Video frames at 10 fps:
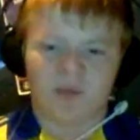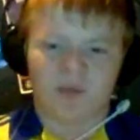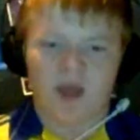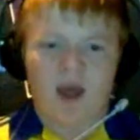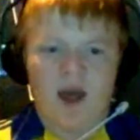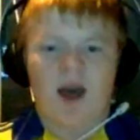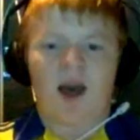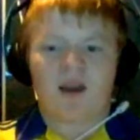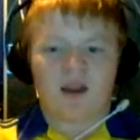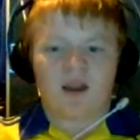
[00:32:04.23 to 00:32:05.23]
and
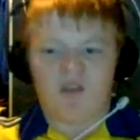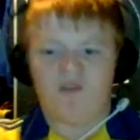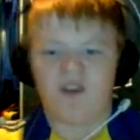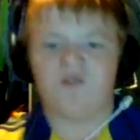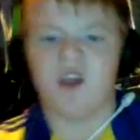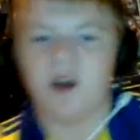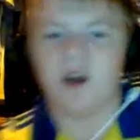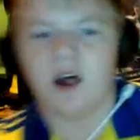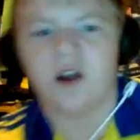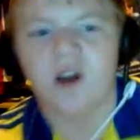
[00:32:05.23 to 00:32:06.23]
if he's fit, I'll go
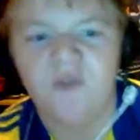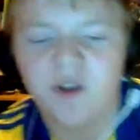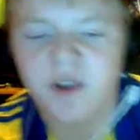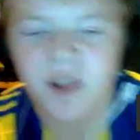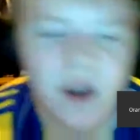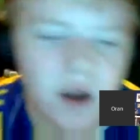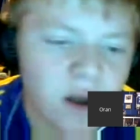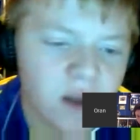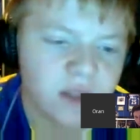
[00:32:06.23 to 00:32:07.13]
for Diego Costa